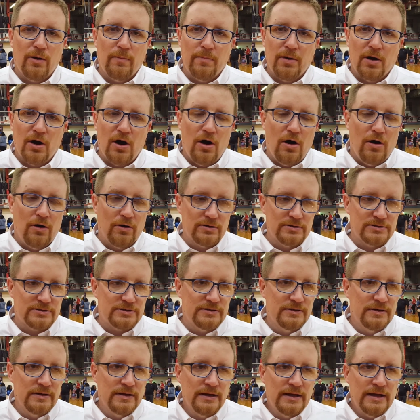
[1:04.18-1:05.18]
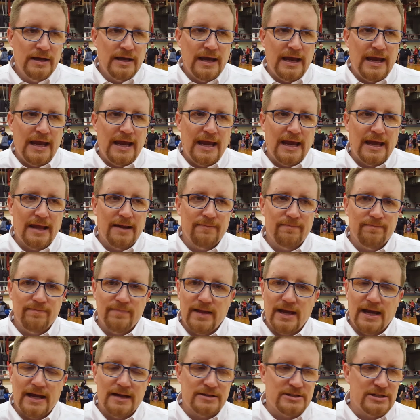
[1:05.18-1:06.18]
it belongs, and
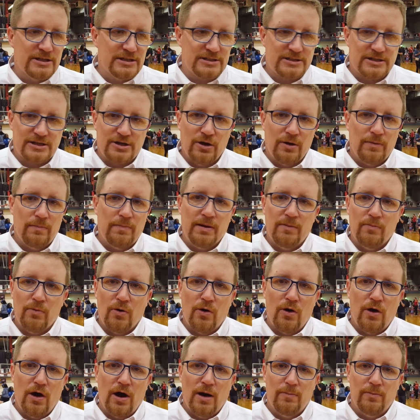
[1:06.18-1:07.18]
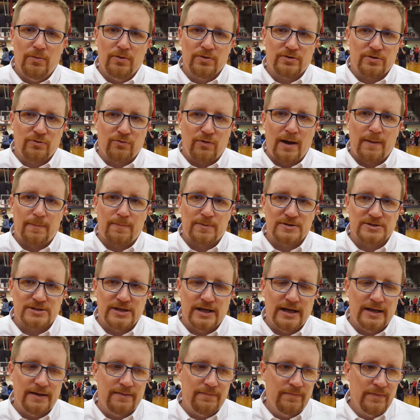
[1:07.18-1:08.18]
I just couldn't be more humbled to
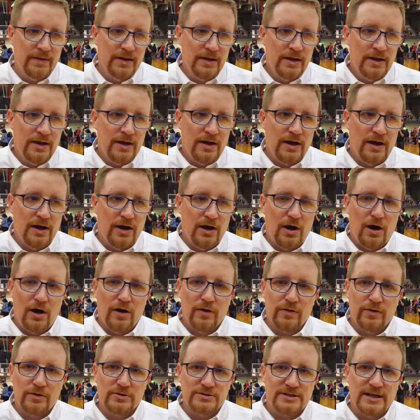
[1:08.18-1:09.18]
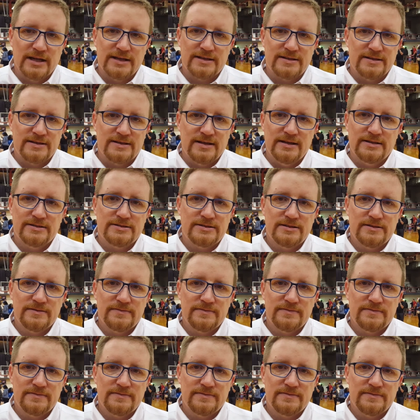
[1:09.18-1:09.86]
represent all those entities.